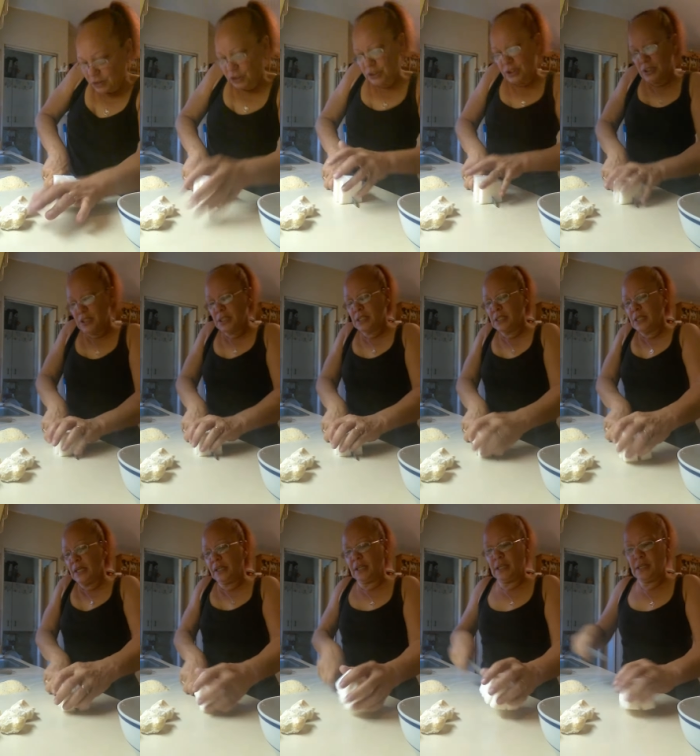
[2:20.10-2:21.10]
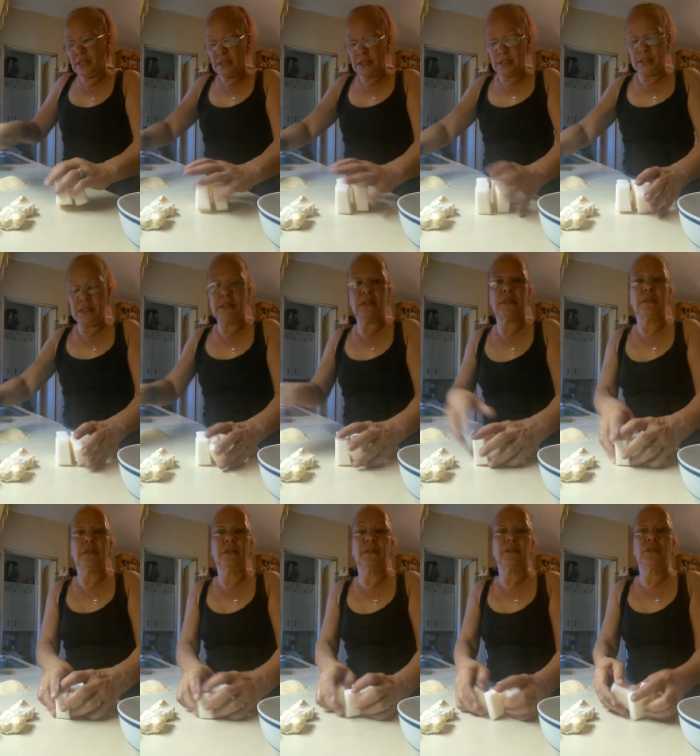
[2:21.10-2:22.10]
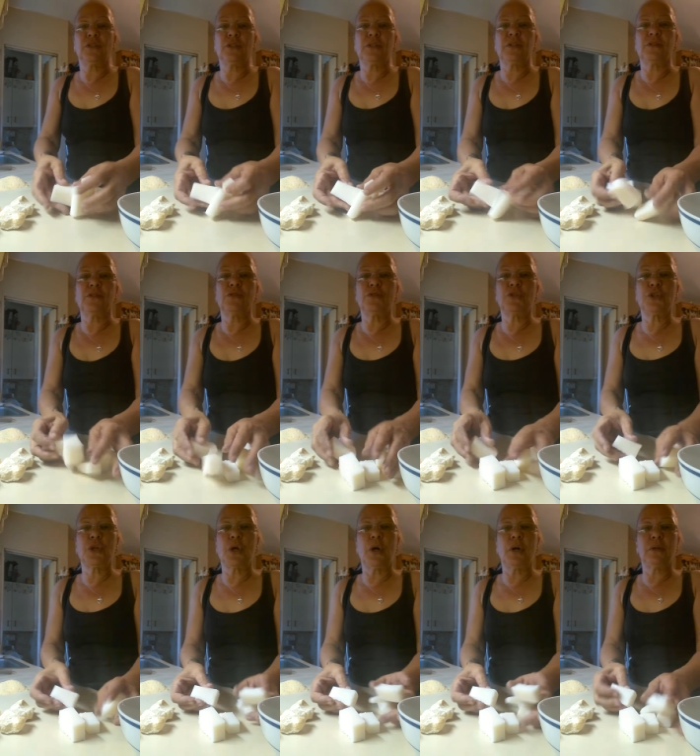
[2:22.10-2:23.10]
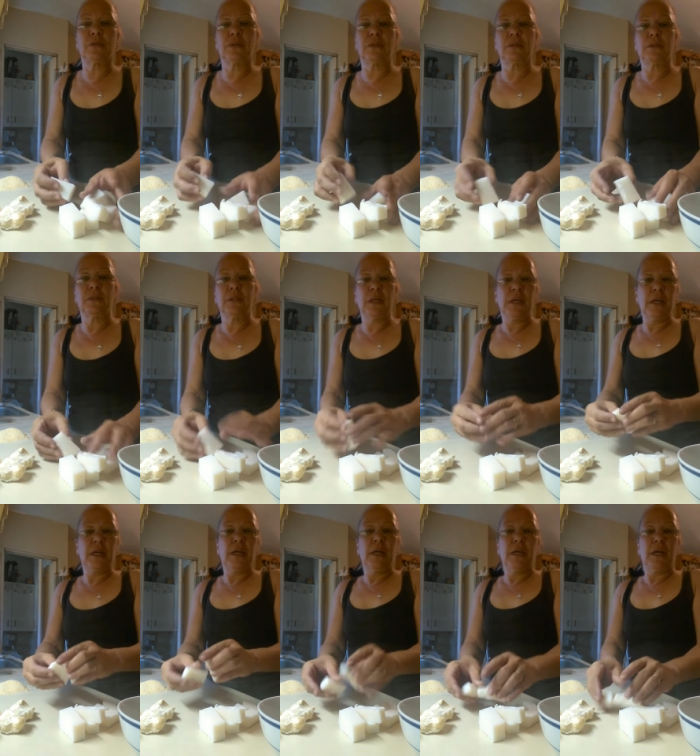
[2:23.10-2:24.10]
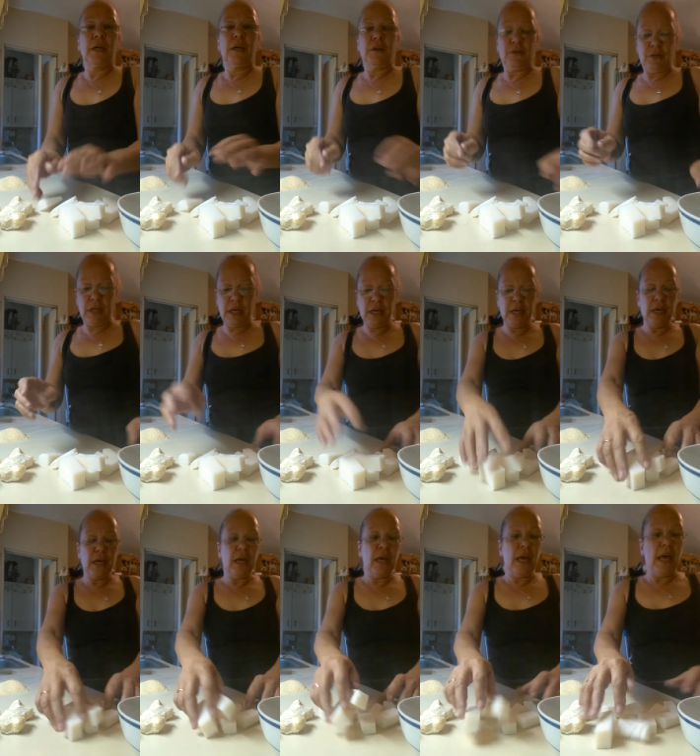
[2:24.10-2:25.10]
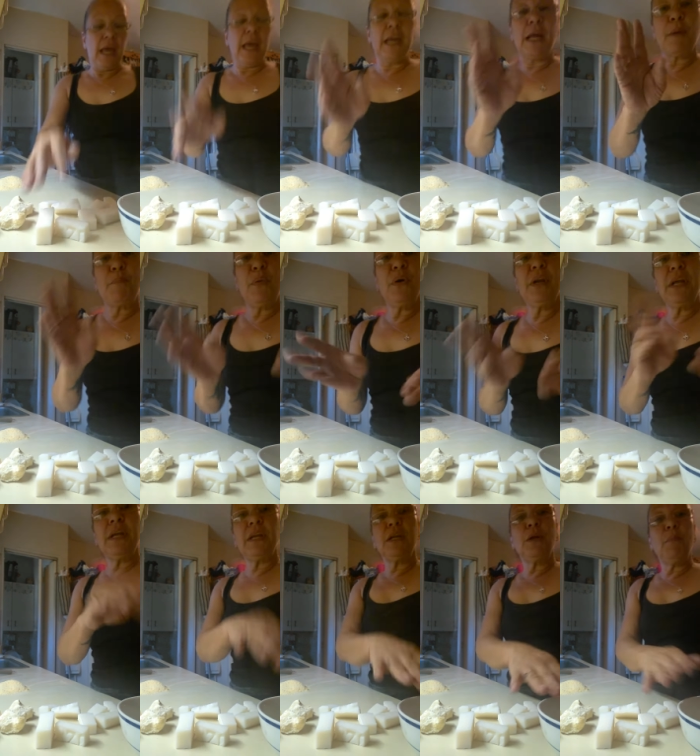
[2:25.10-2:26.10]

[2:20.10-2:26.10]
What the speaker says: just like this, just little chunks. Okay, and I put it in